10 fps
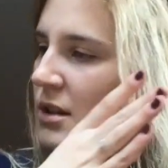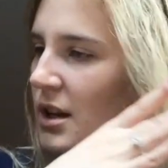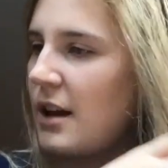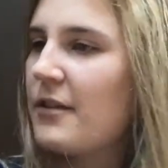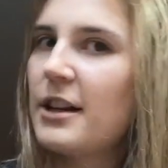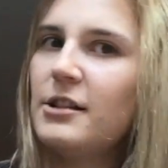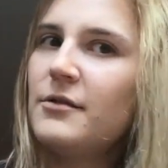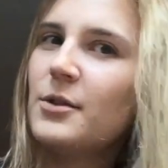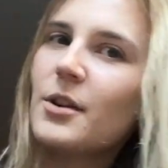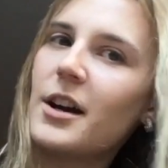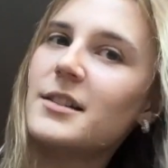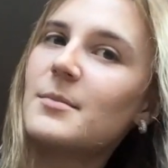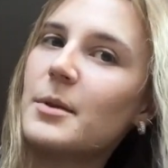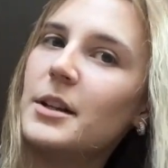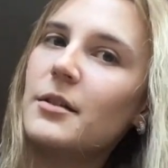Have any of you guys
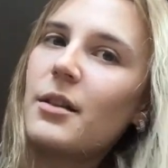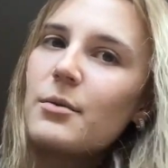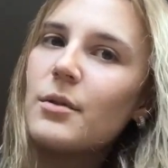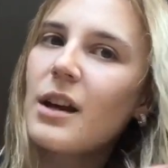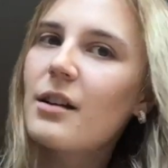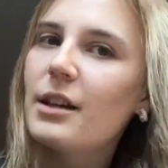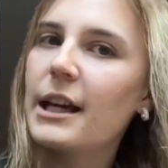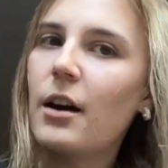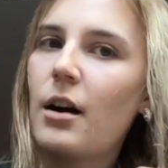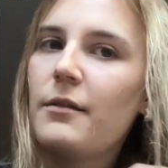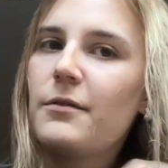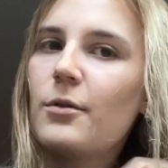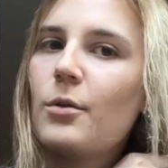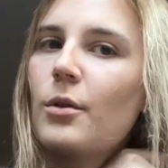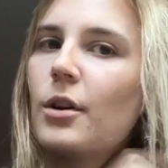been through like a layoff
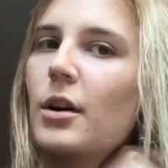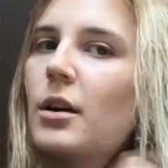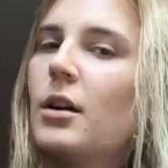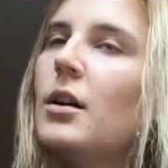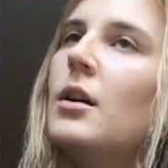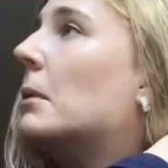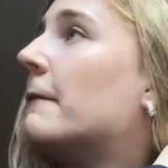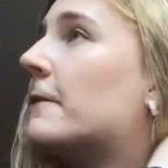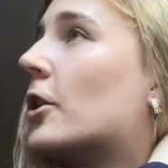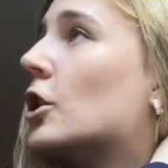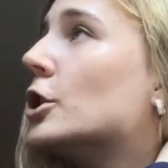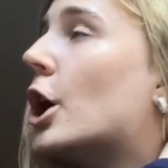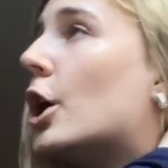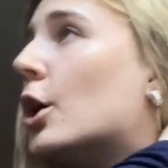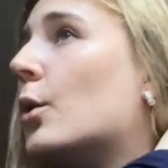or a
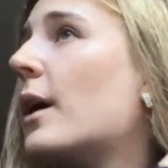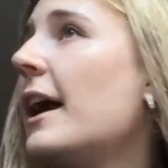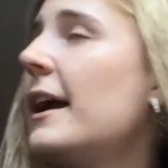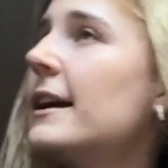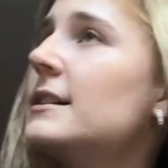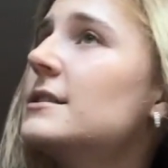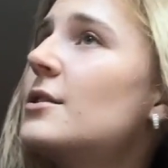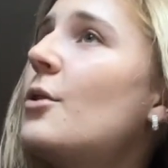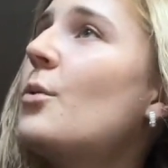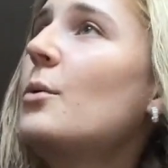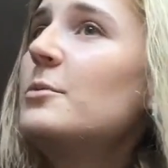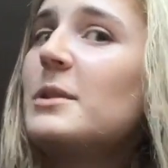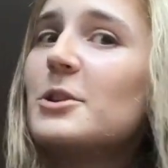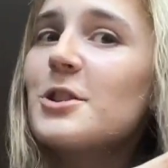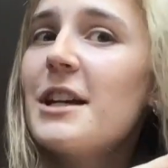furlough, and what would be
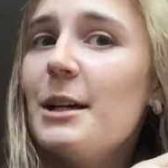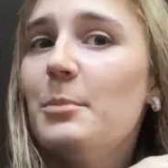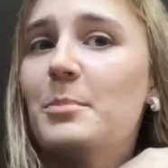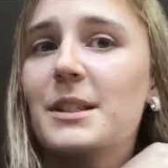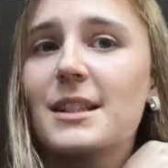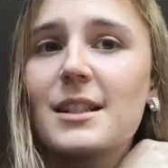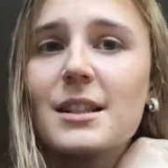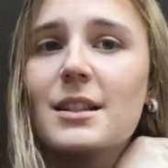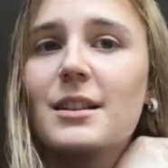your tips?